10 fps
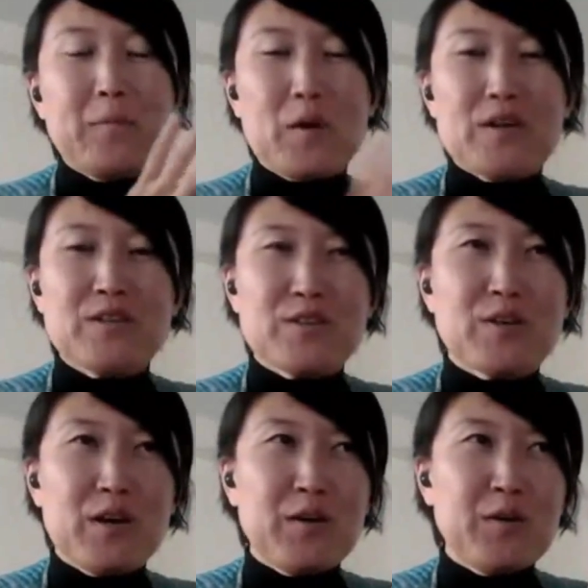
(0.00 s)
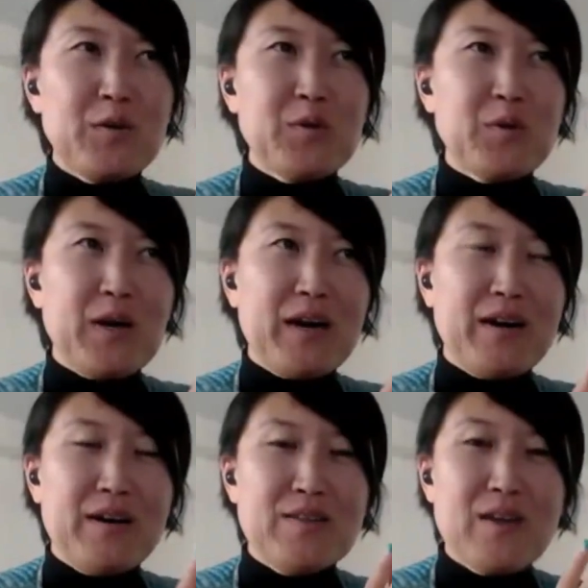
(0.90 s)
what could go
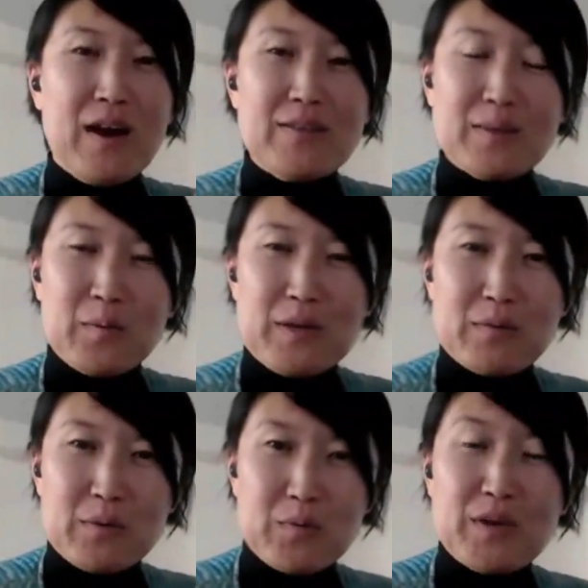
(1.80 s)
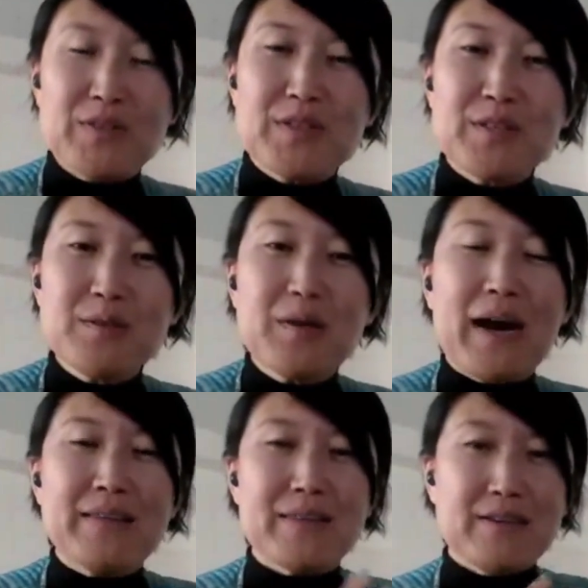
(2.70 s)
not the way we want to,
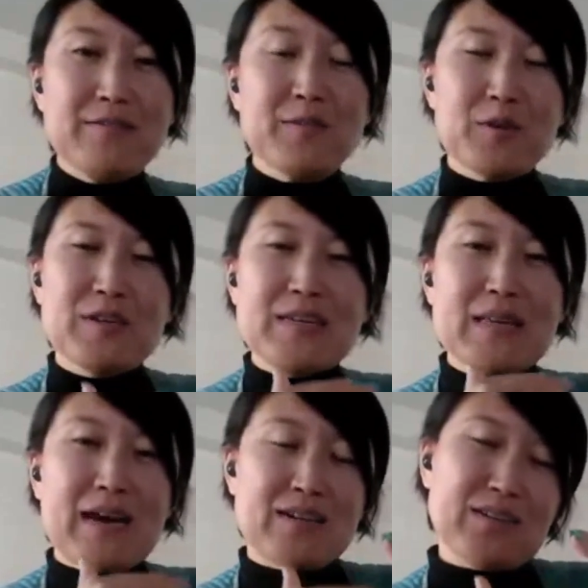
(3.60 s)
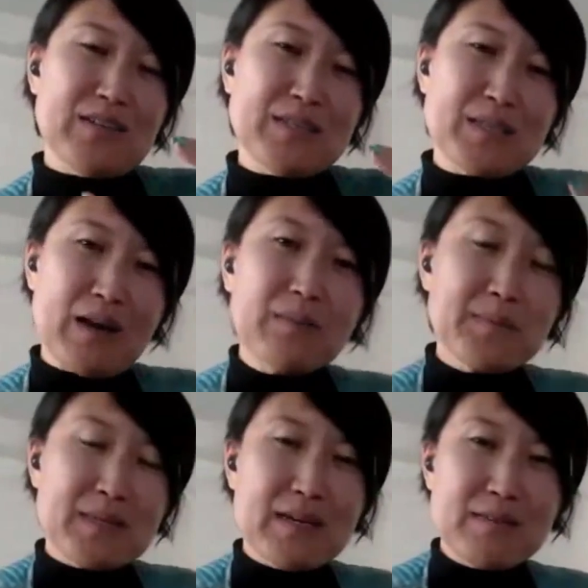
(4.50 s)
and therefore it actually
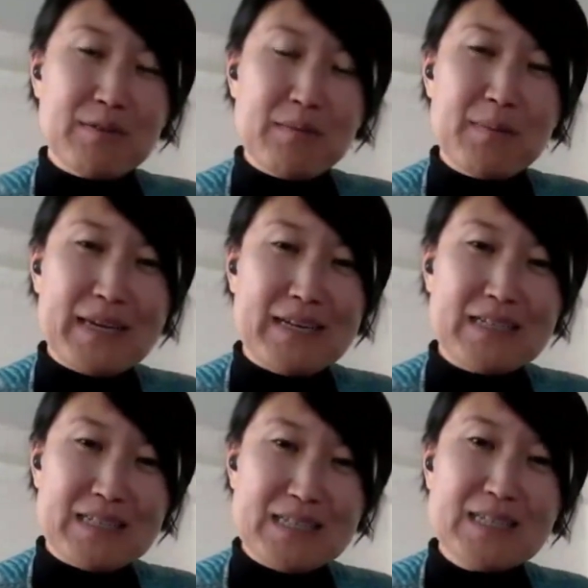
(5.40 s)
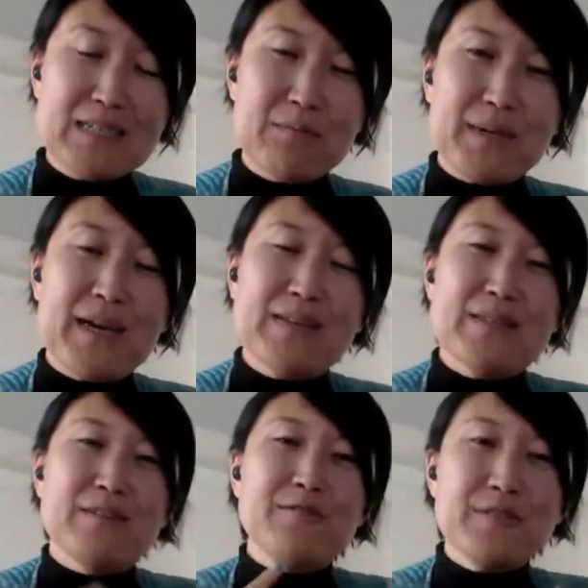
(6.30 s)
stops us from making decision because
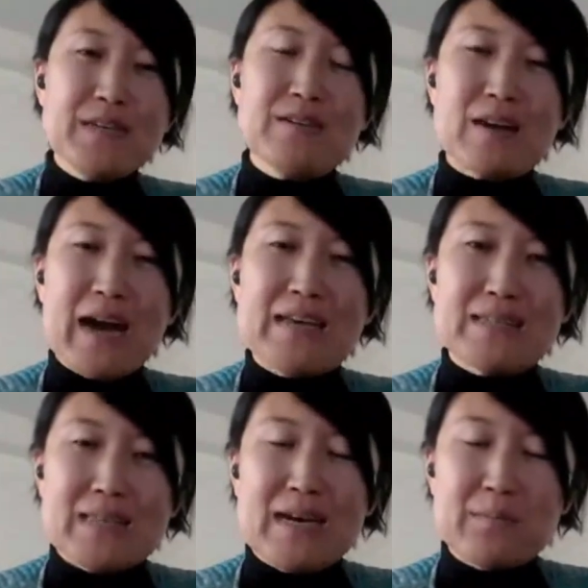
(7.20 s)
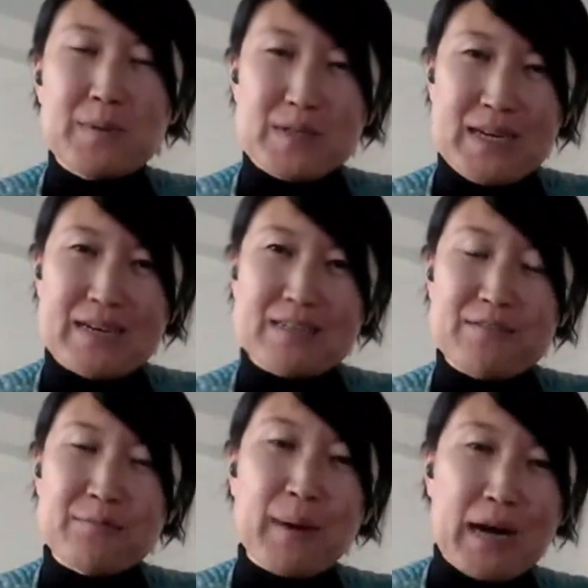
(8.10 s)
the fear has that protective
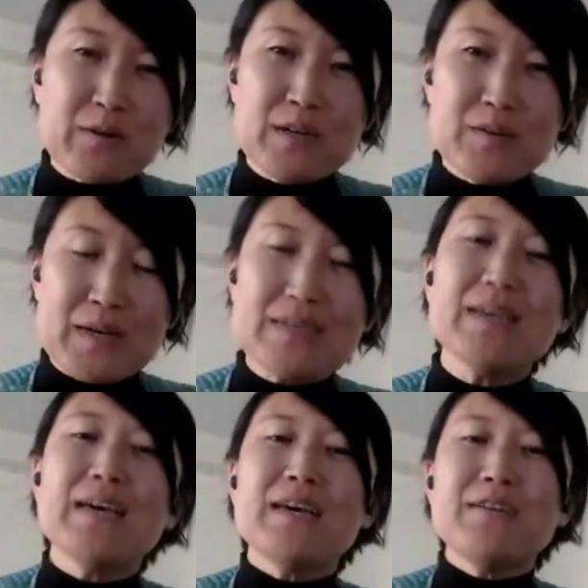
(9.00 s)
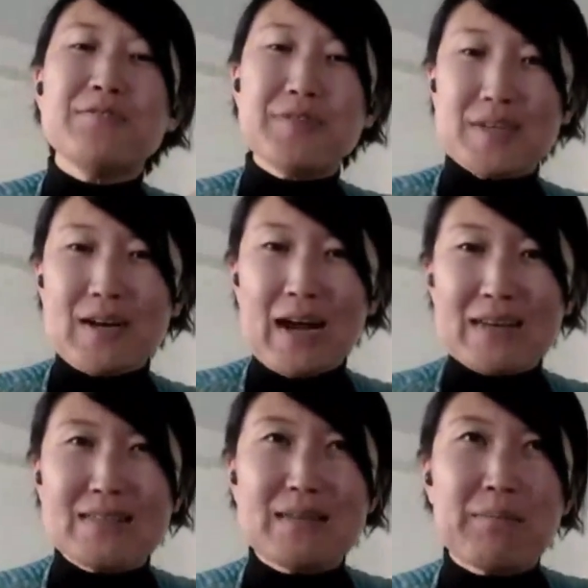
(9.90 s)
power, right? Fear
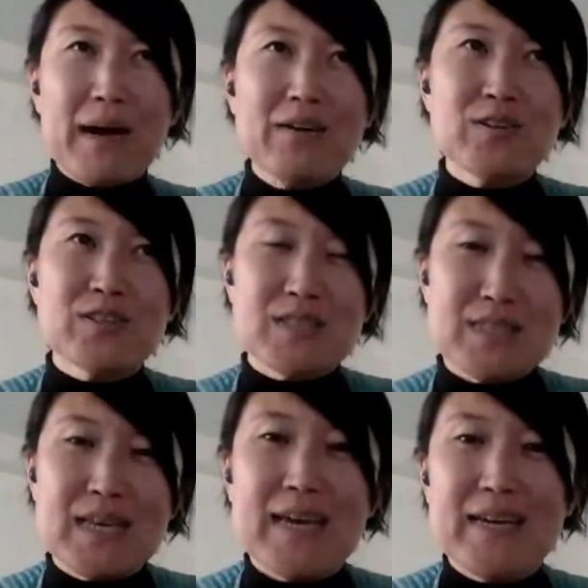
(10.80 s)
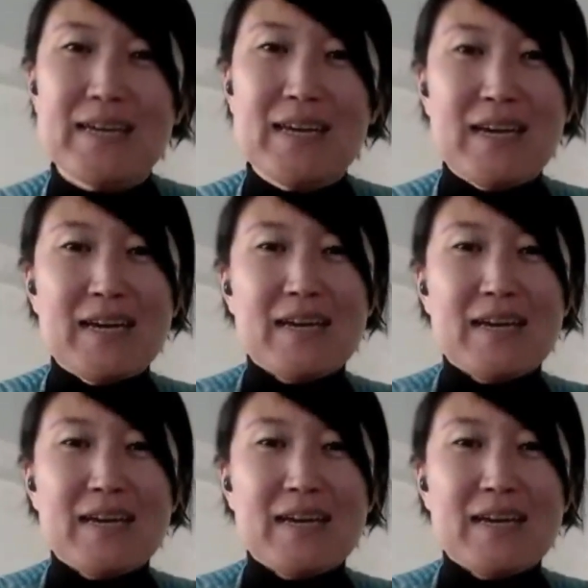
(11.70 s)
has the power to say